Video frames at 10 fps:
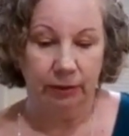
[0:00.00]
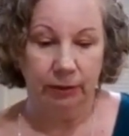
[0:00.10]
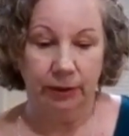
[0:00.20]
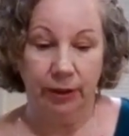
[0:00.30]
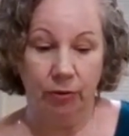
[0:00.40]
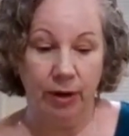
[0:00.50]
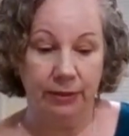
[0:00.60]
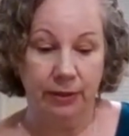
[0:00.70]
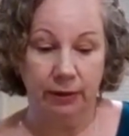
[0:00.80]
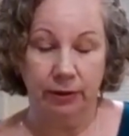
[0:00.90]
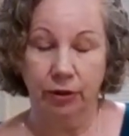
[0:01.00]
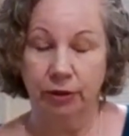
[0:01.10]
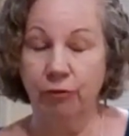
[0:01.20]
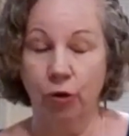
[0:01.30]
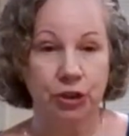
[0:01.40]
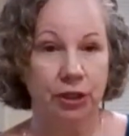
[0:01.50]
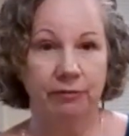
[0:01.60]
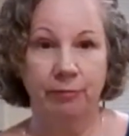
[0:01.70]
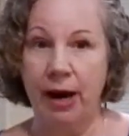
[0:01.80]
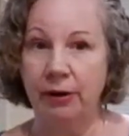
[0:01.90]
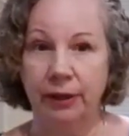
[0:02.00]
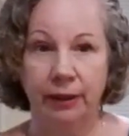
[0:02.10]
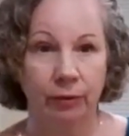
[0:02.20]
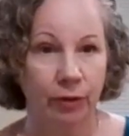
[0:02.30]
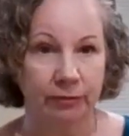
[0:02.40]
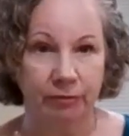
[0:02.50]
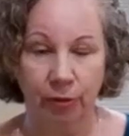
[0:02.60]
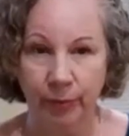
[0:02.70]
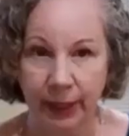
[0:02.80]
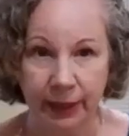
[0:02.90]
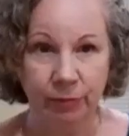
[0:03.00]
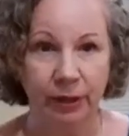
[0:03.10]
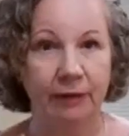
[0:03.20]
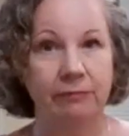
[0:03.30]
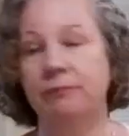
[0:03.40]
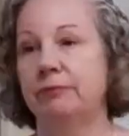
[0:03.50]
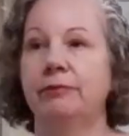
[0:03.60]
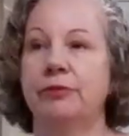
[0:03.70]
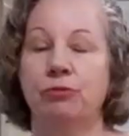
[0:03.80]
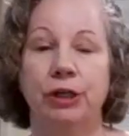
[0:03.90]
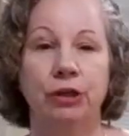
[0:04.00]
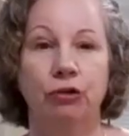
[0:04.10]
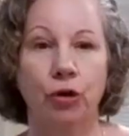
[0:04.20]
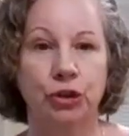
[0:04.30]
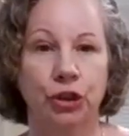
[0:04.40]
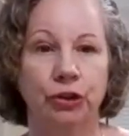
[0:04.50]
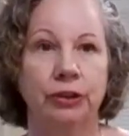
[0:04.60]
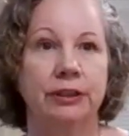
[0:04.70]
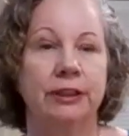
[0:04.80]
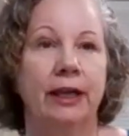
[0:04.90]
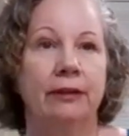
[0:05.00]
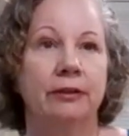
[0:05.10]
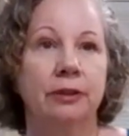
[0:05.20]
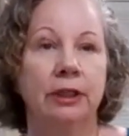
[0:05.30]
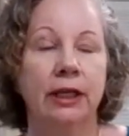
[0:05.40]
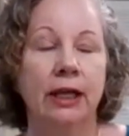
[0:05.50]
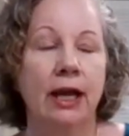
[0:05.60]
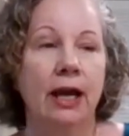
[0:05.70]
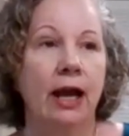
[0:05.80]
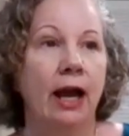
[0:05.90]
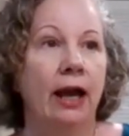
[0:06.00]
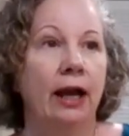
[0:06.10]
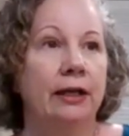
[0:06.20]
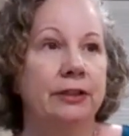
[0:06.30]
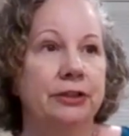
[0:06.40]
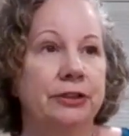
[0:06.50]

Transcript: you know, had the good fortune of marrying a wonderful man. We have three grown children together. And